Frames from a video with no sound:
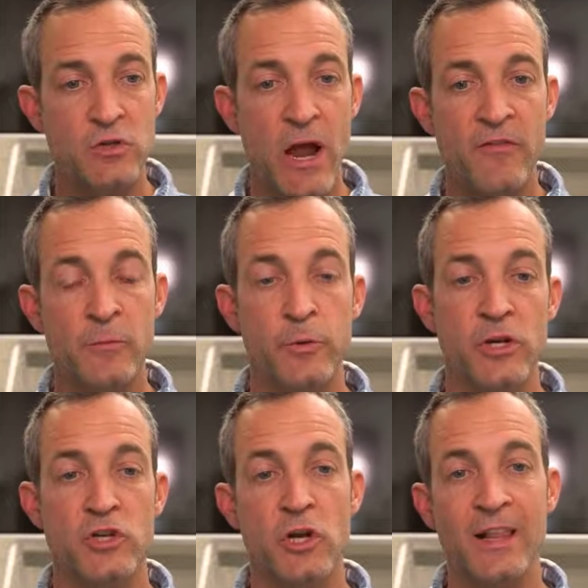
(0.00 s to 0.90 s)
driving
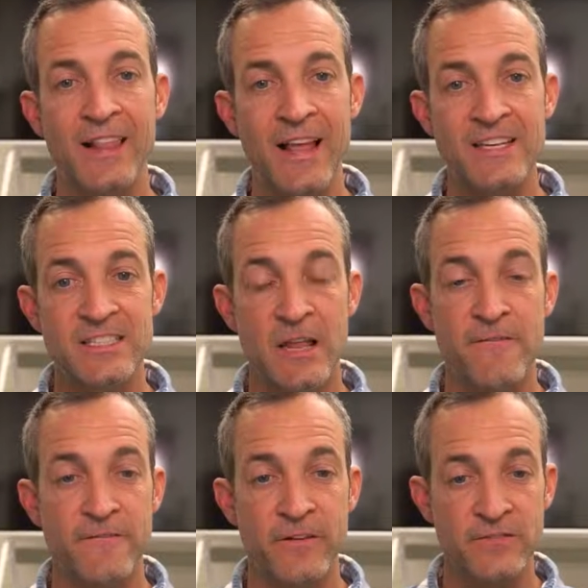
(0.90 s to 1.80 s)
pressure less than
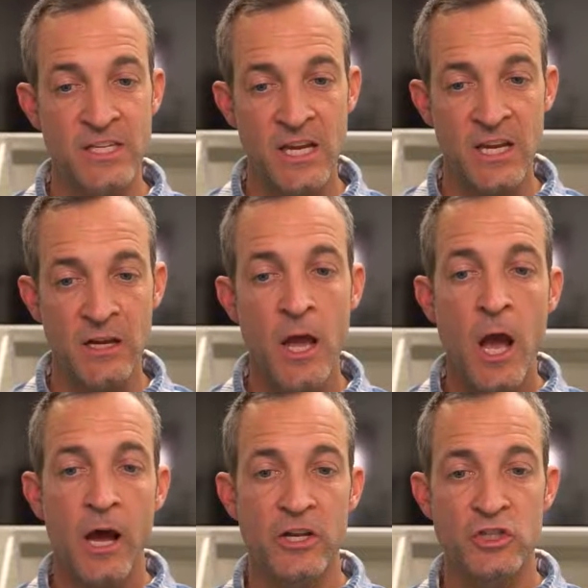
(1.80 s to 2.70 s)
15,
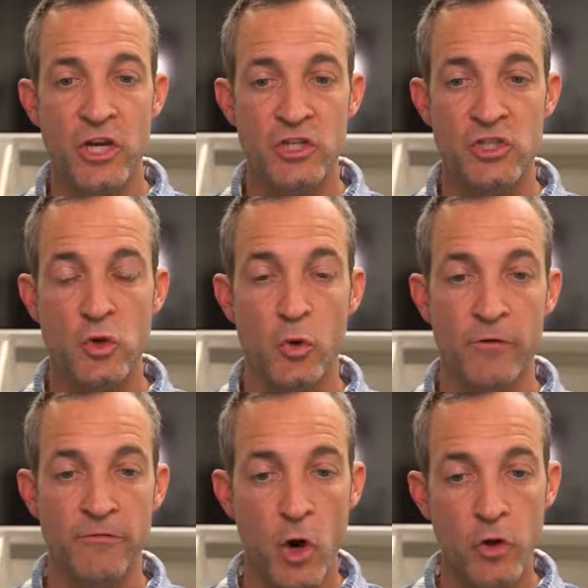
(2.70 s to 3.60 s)
adjust your
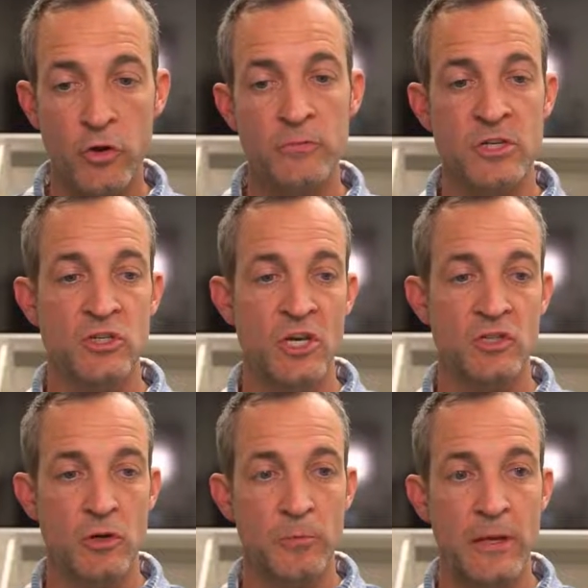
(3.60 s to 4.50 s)
volumes, adjust
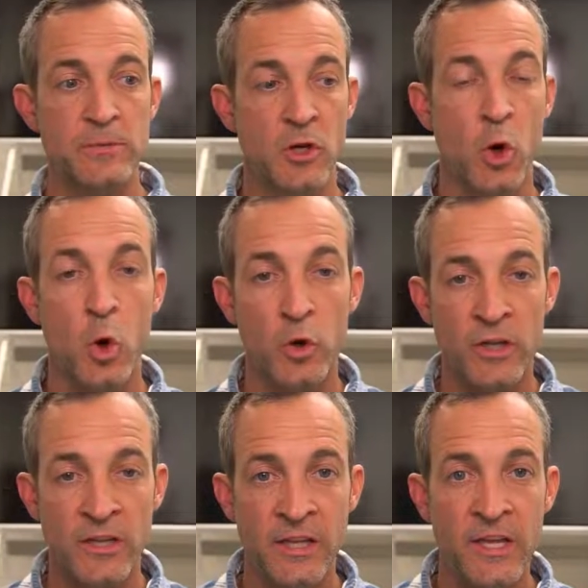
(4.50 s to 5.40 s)
your PEEPs
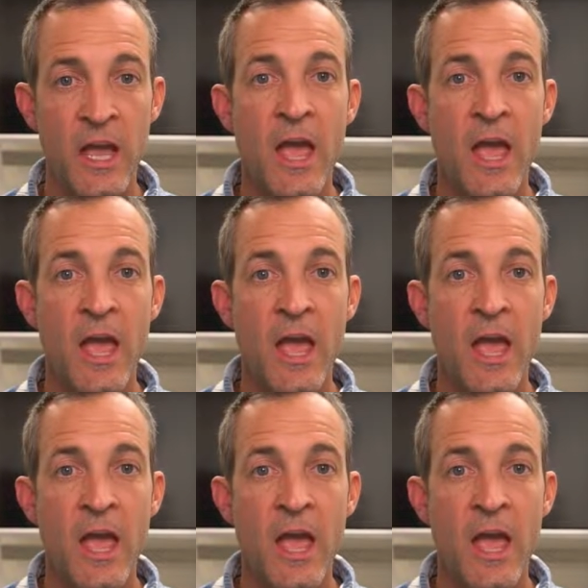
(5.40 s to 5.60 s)
accordingly,